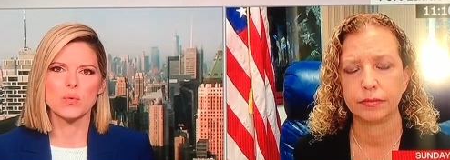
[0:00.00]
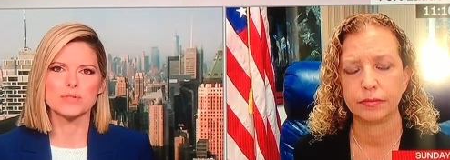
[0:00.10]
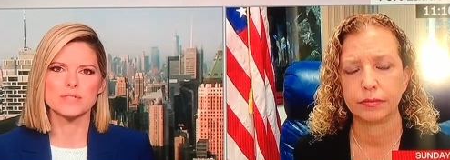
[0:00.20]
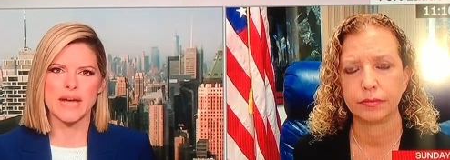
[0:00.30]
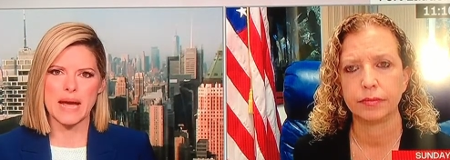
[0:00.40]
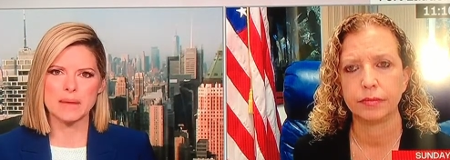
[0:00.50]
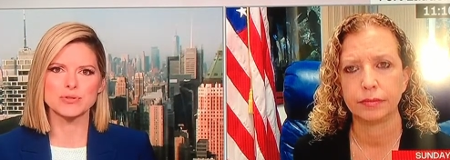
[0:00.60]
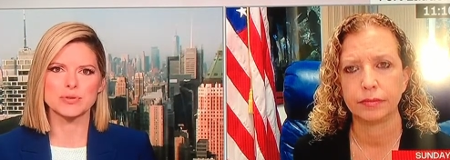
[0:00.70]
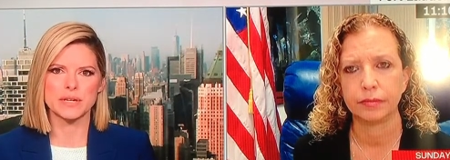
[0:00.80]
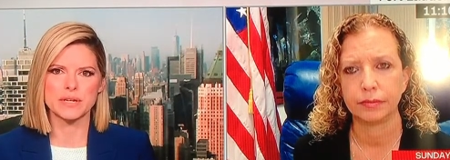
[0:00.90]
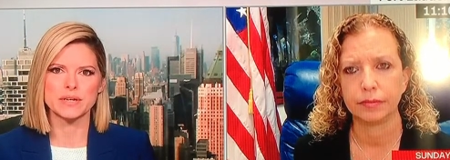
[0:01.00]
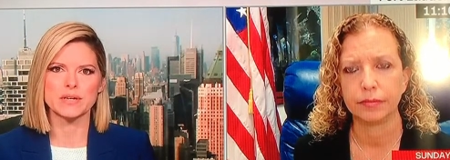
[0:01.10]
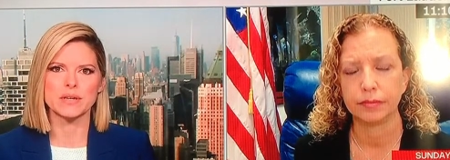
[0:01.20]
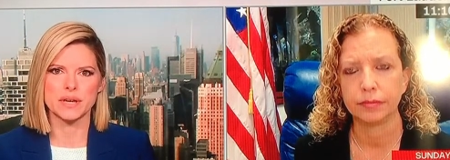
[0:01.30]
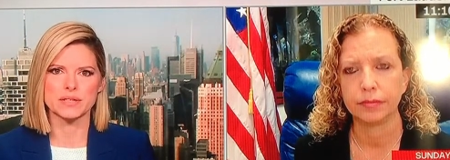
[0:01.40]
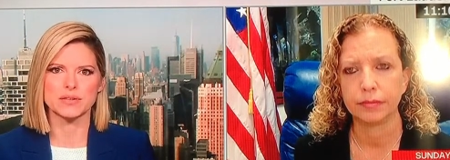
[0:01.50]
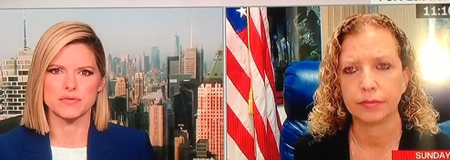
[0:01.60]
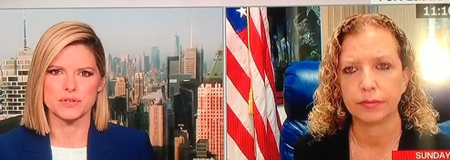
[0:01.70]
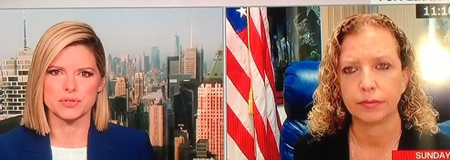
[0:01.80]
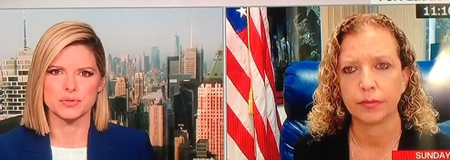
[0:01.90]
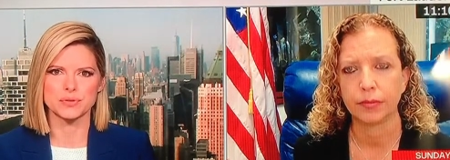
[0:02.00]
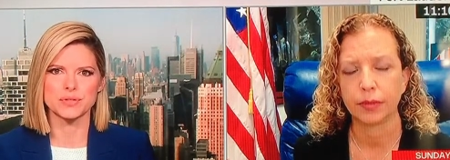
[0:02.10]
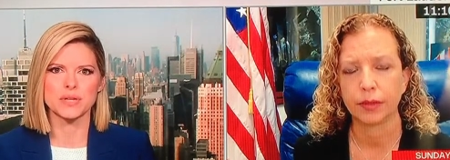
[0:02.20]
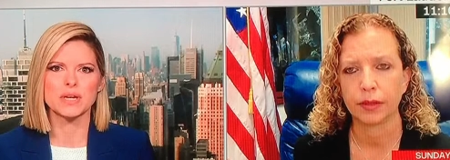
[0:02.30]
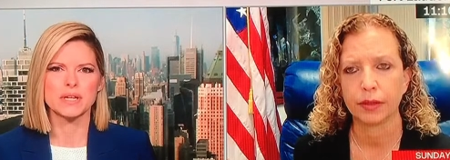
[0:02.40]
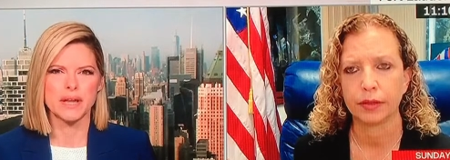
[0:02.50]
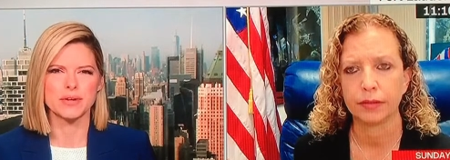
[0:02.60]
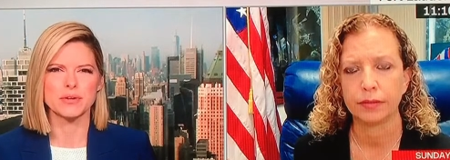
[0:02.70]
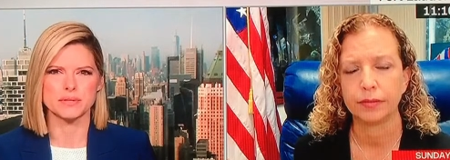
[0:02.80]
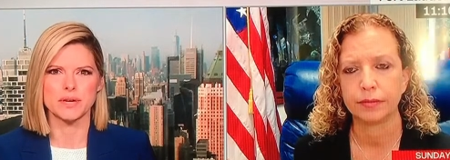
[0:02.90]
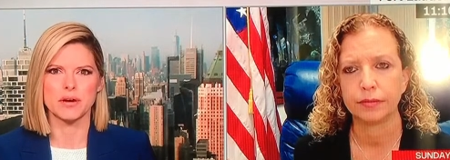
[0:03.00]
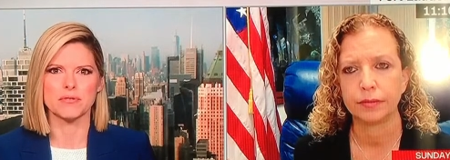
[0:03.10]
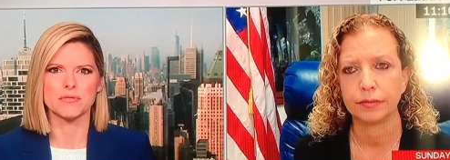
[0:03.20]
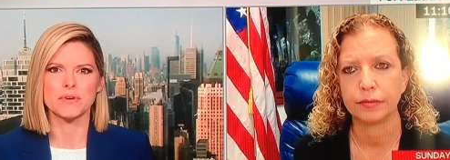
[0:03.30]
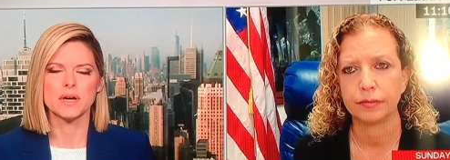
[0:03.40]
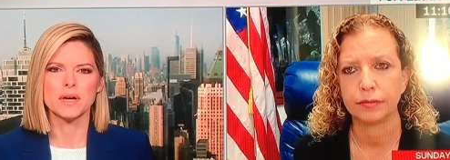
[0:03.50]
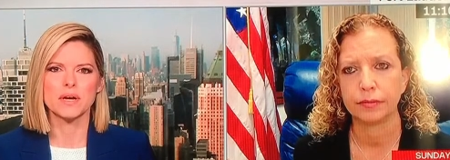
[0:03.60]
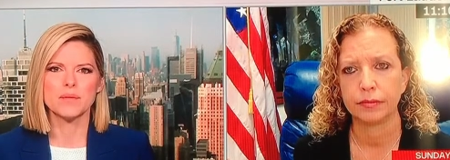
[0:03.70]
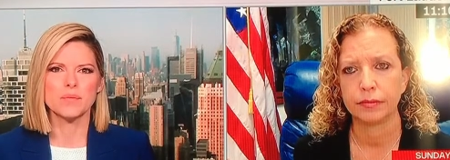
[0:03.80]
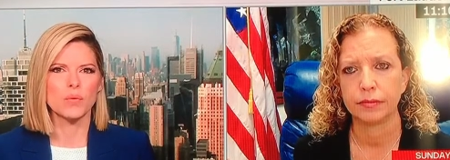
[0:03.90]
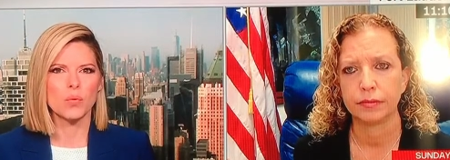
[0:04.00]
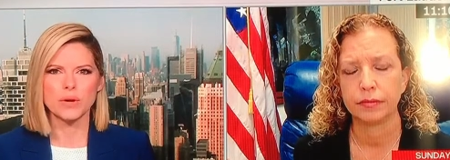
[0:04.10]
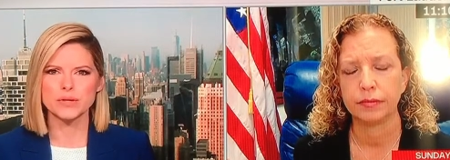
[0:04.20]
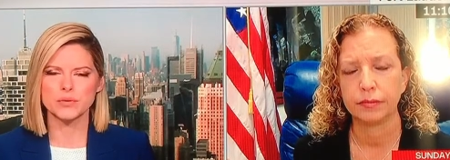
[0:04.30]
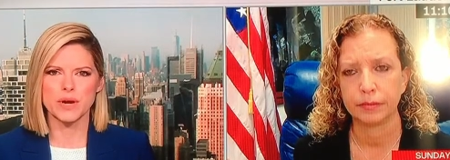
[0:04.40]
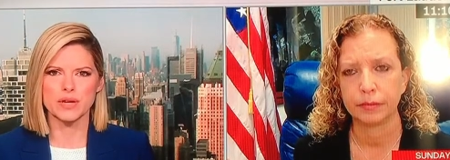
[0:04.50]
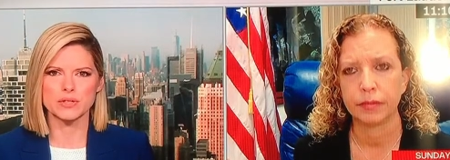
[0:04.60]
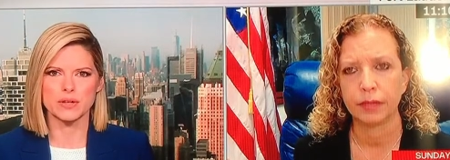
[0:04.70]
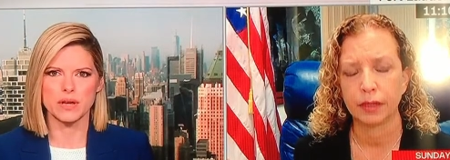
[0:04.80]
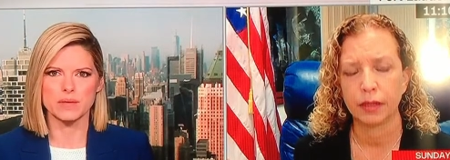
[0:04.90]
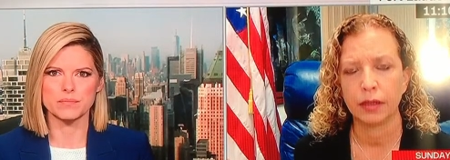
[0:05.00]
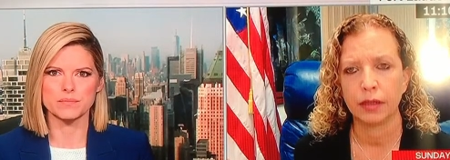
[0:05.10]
Speaker 1: was to capture and kill elected officials like yourself. What is your reaction to that?